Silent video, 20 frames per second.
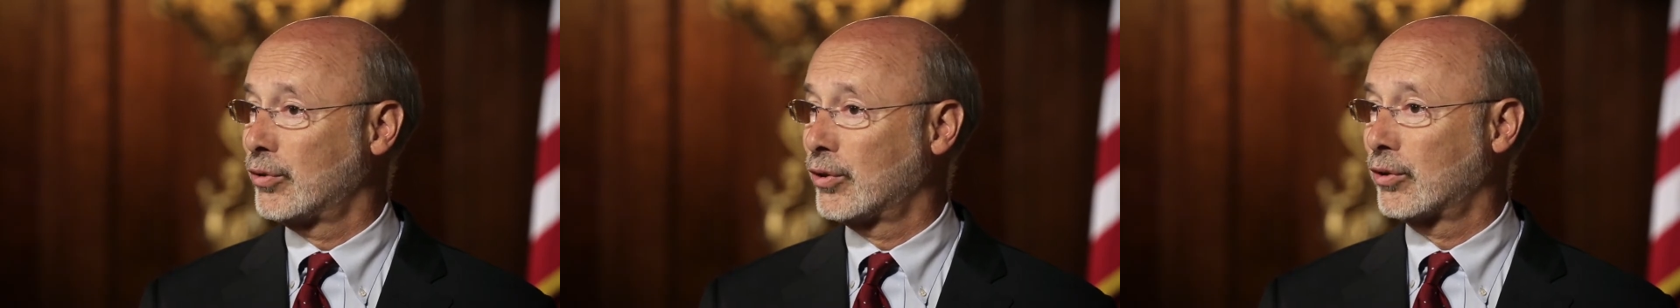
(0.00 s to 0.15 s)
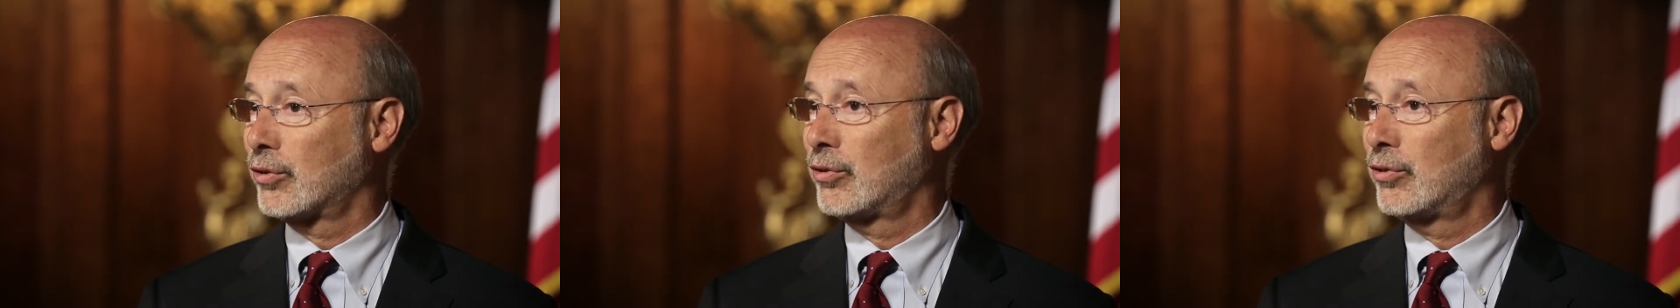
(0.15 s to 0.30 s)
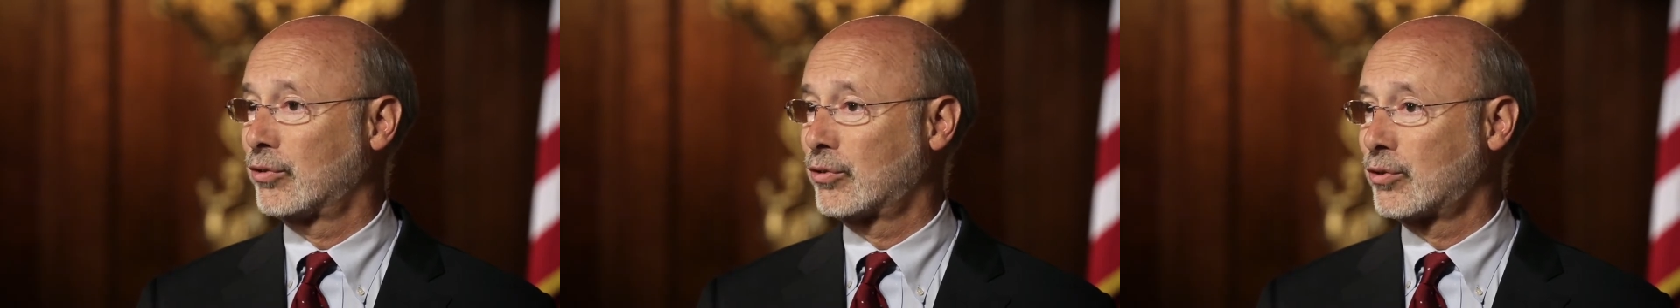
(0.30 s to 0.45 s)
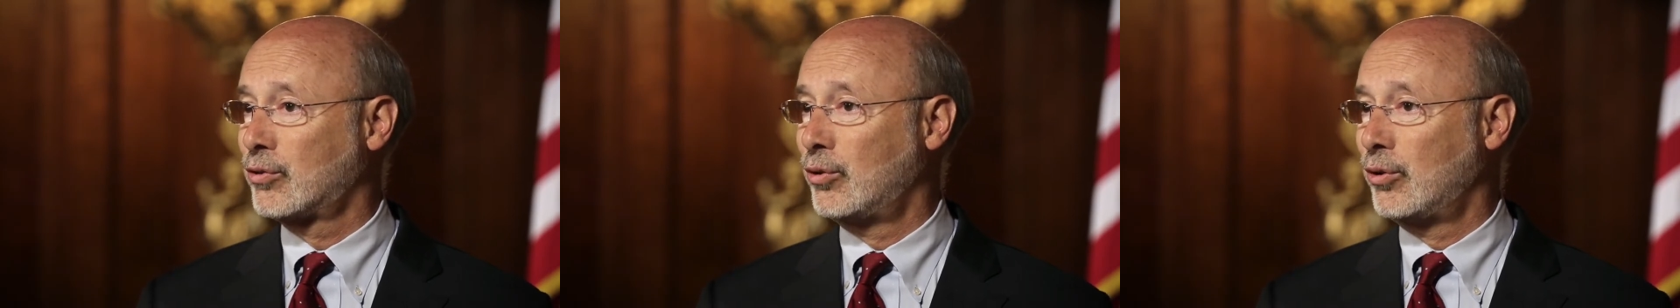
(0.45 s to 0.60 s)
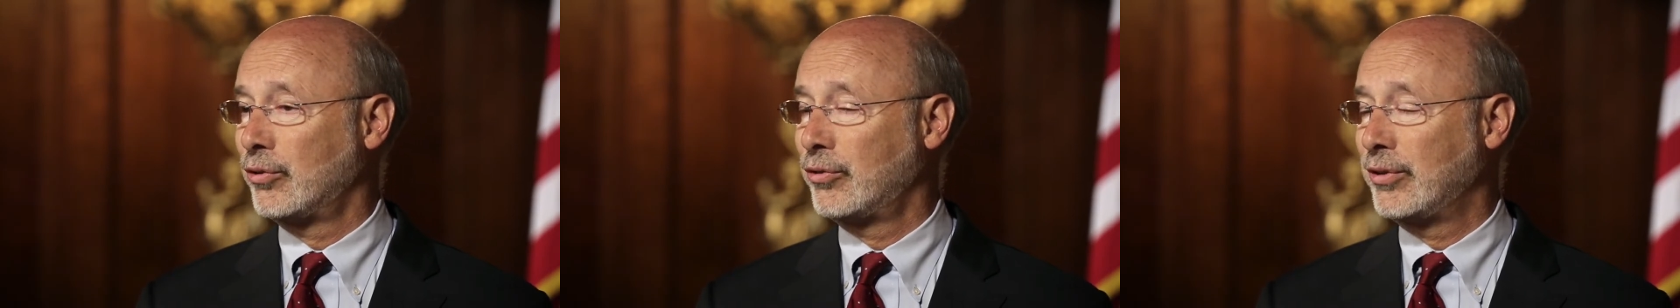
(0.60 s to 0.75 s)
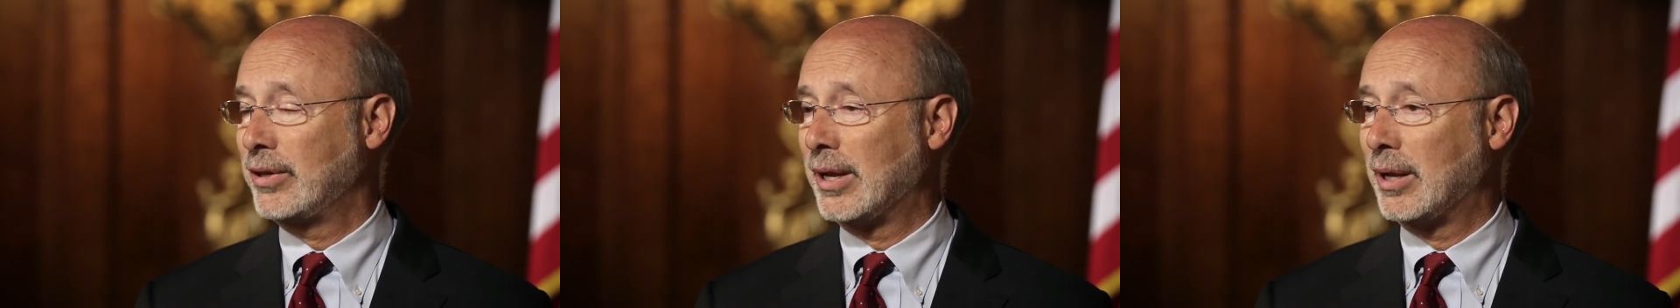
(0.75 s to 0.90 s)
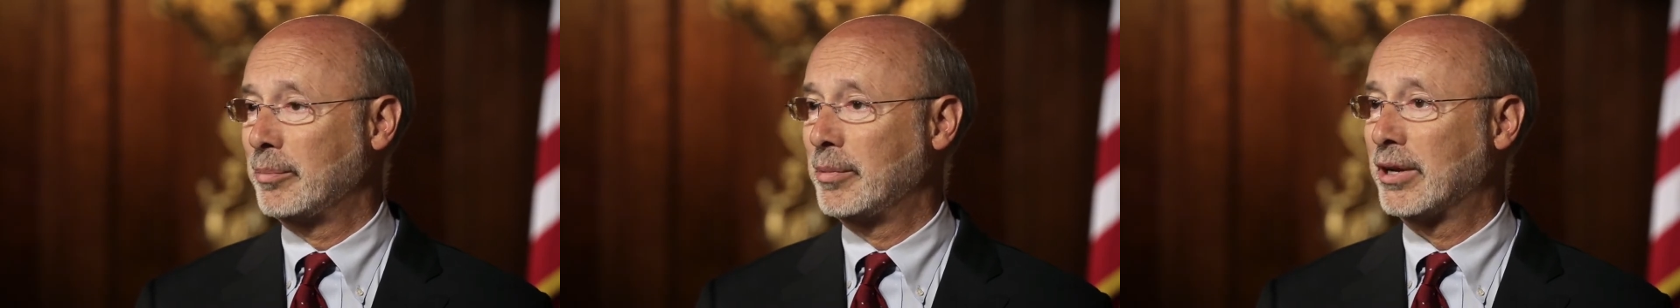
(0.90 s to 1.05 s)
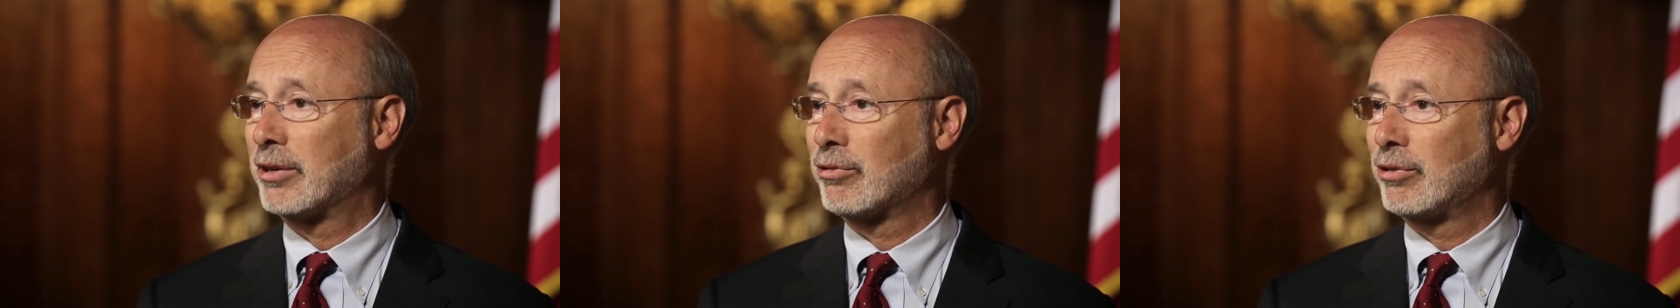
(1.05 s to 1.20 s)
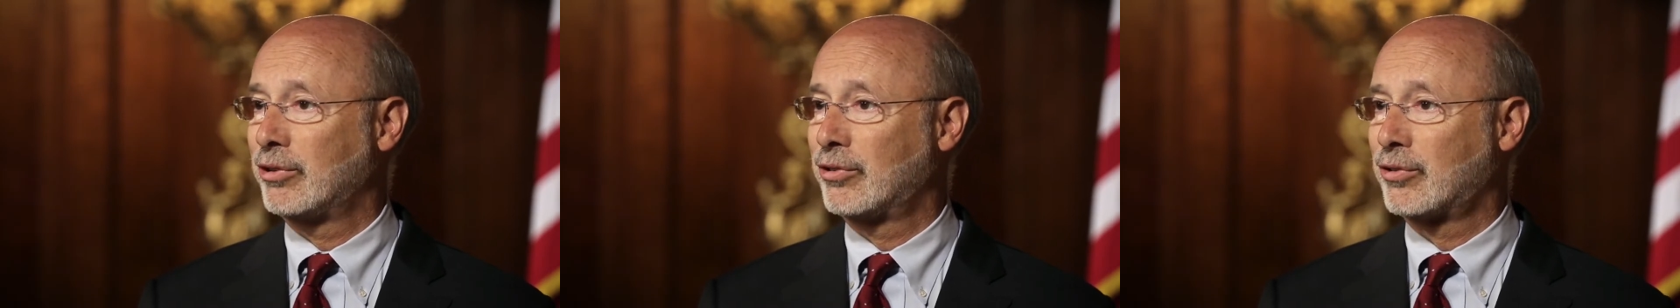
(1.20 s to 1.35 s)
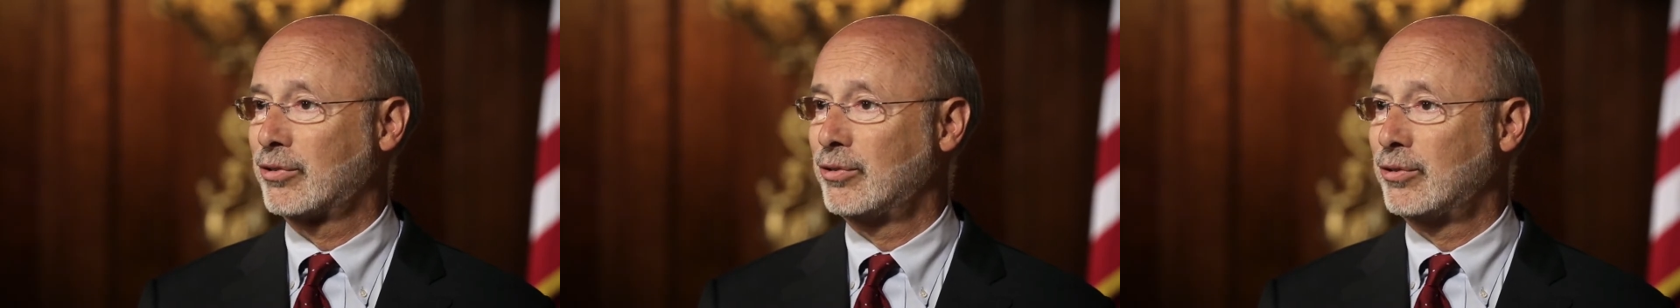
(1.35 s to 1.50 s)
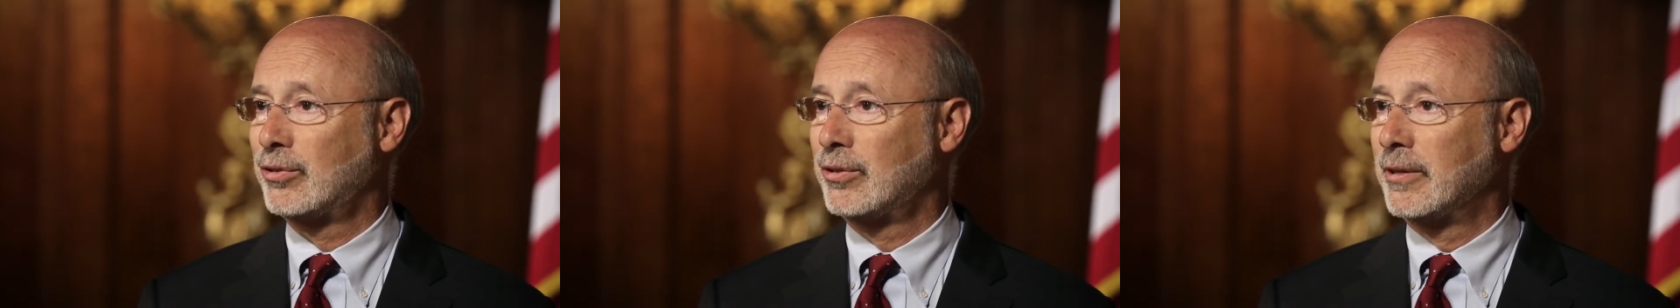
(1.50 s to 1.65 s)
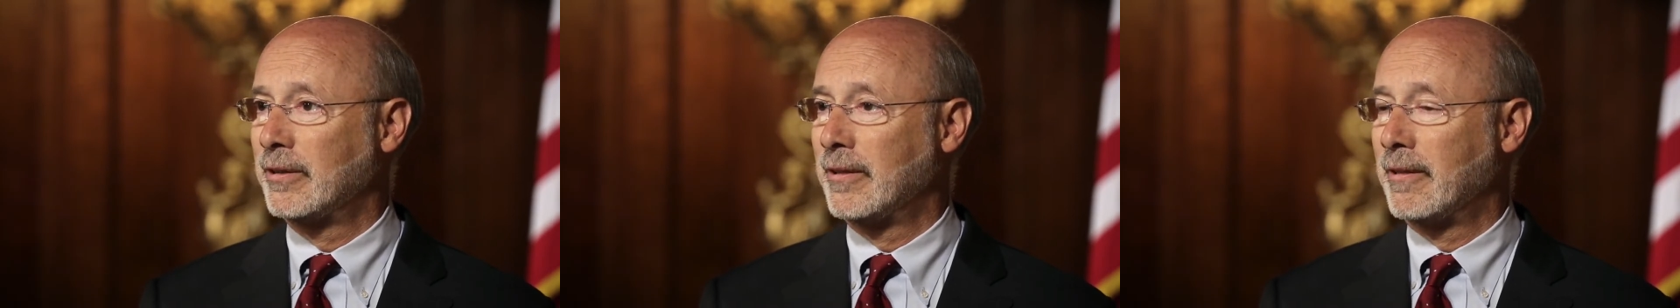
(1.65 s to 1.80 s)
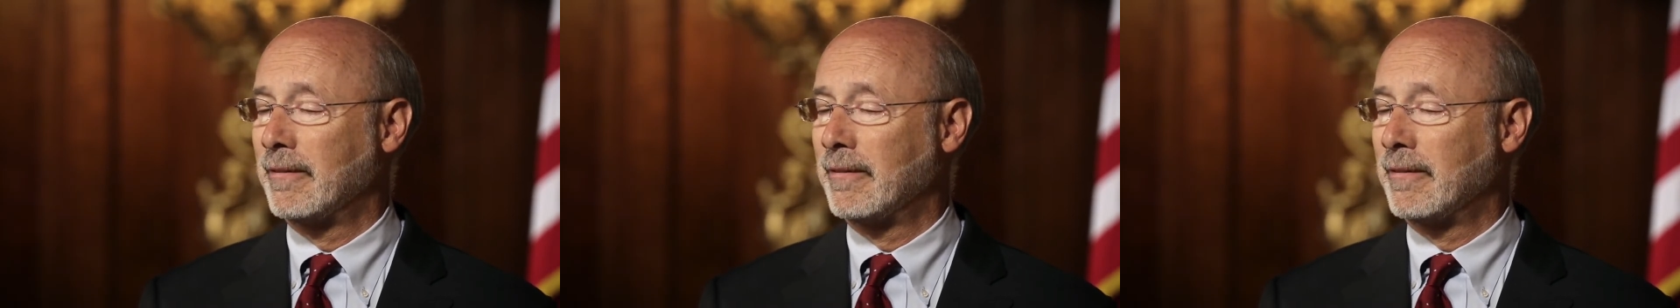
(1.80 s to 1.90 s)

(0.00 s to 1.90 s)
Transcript: Ferguson School is an elementary school.